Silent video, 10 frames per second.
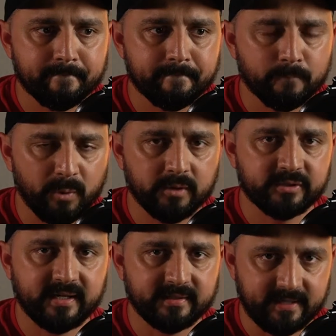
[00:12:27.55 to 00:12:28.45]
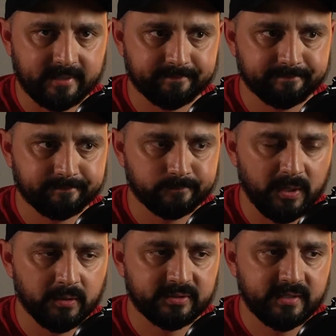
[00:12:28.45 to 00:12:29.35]
We understand debt. We
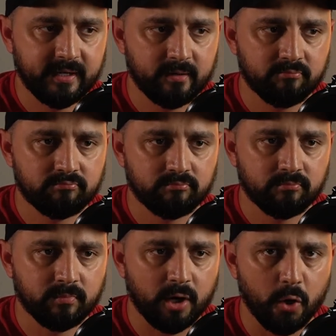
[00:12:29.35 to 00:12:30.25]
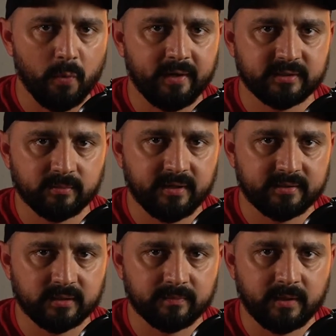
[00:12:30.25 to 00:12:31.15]
understand owing somebody
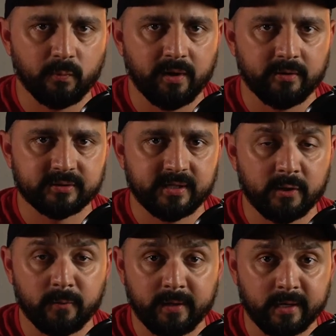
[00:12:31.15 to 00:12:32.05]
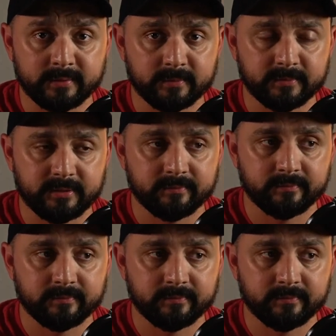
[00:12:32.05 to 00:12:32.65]
something. We understand owing God something.